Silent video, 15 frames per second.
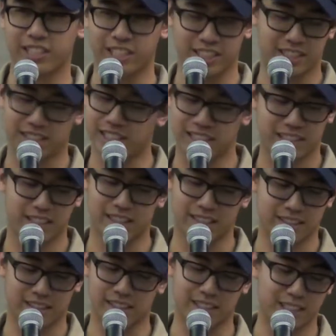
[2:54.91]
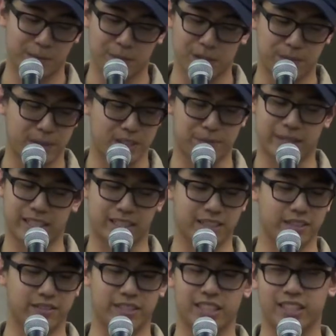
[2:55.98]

could just see things in a simpler perspective?